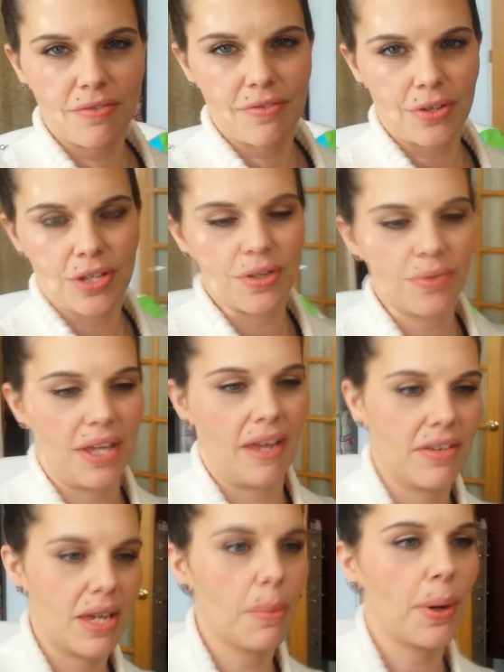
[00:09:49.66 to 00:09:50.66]
For the Youth
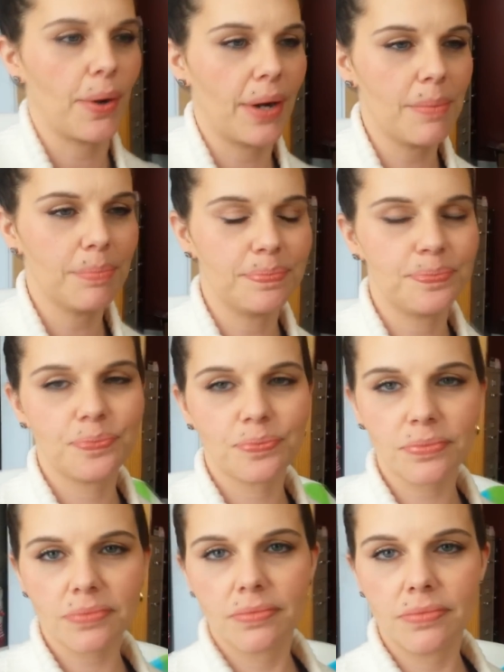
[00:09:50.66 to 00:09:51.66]
Advocate Program.
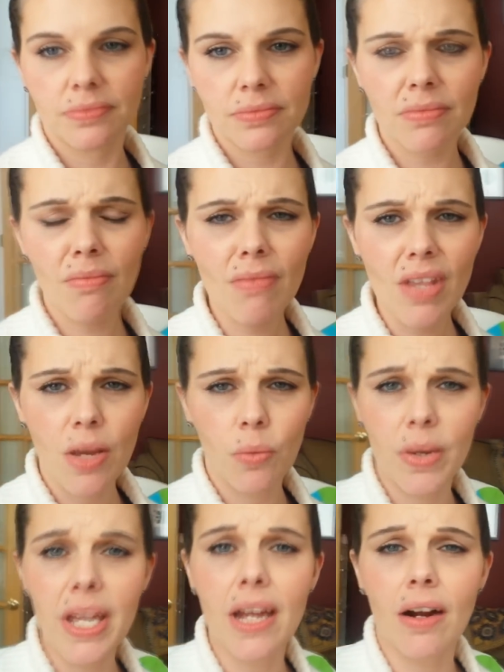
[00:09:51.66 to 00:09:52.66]

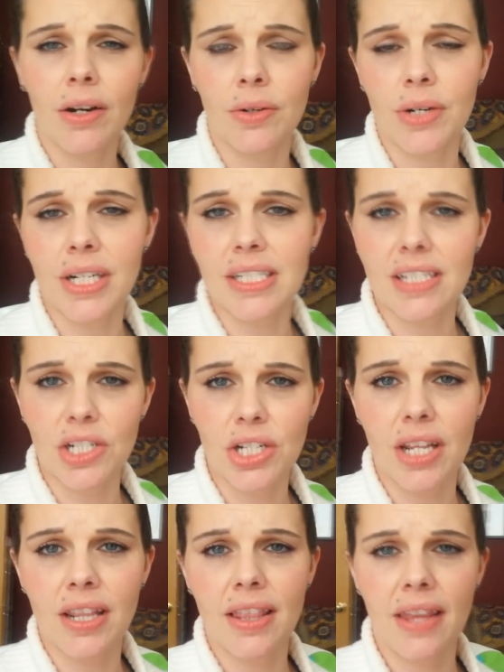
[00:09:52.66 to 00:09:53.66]
We are an
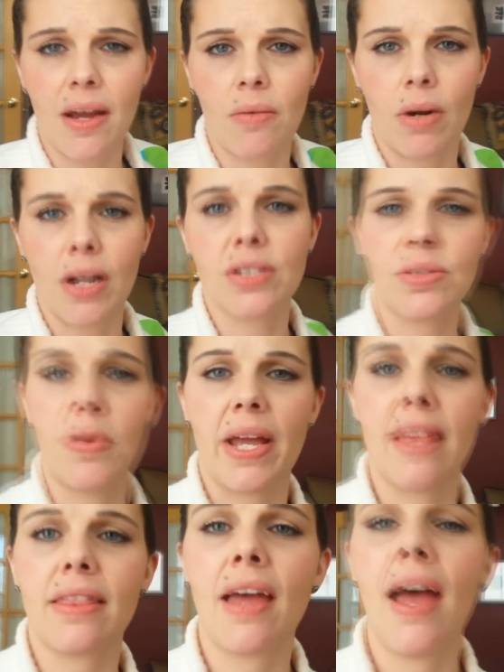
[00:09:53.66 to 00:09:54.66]
organization that works
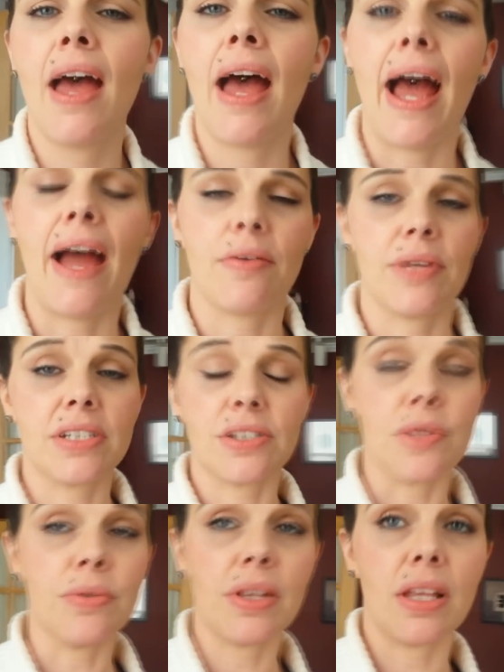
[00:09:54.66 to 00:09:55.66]
with at-risk
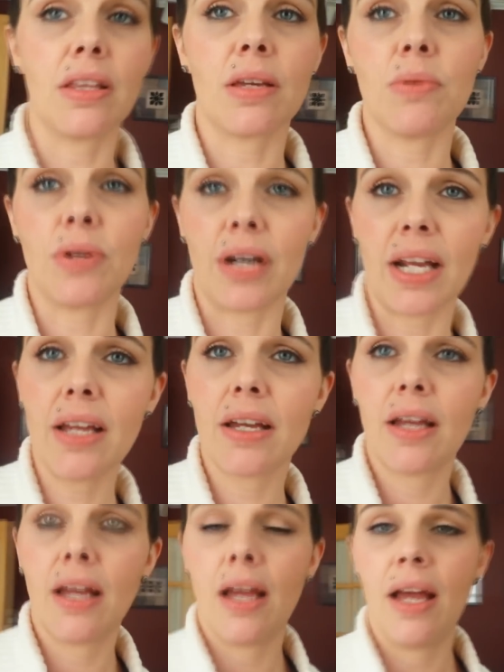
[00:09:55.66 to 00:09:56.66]
youth in the community.
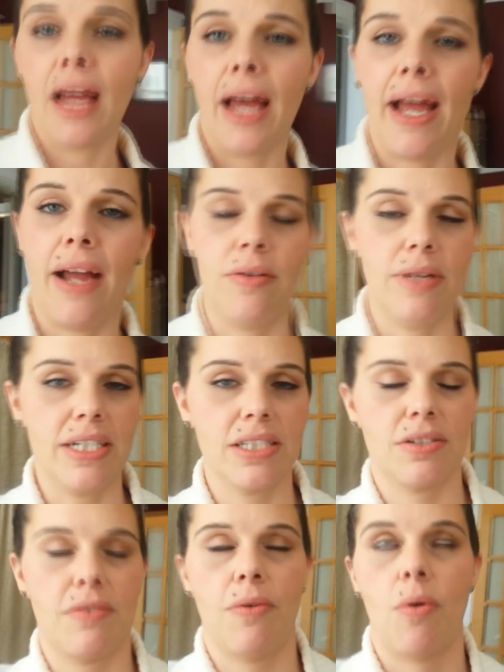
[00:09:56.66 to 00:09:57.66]
At
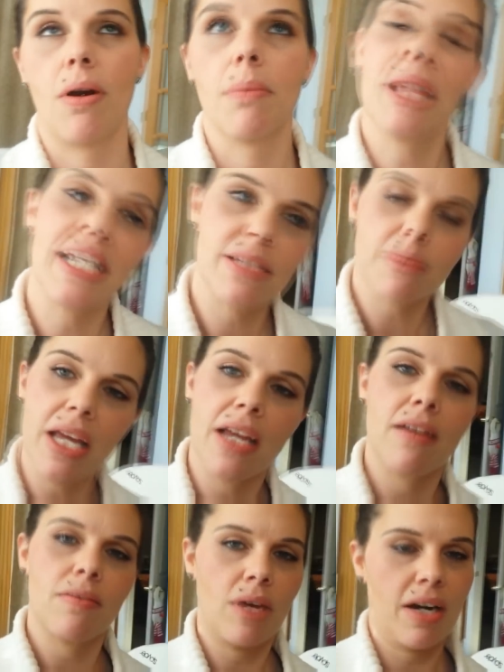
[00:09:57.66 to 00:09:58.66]
risk for
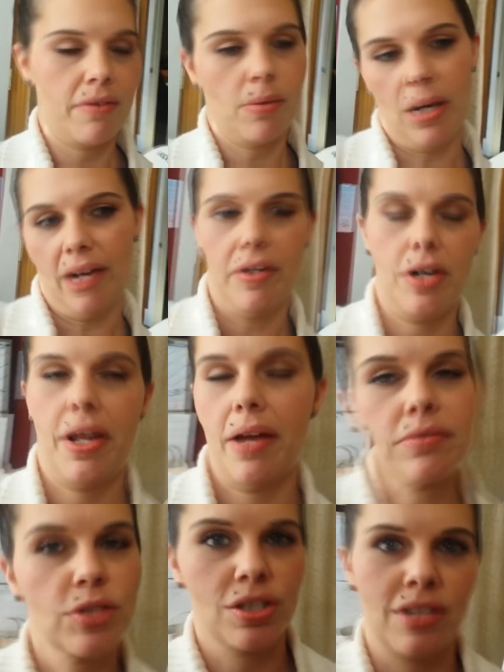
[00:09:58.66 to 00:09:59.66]
placement, whatever. Yeah,
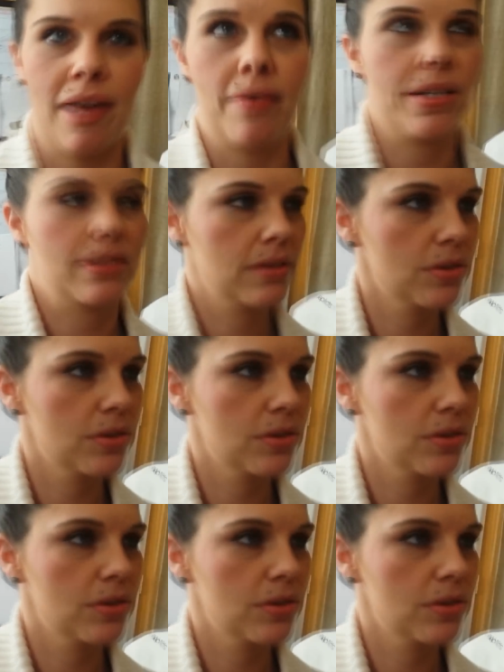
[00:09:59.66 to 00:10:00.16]
just at risk.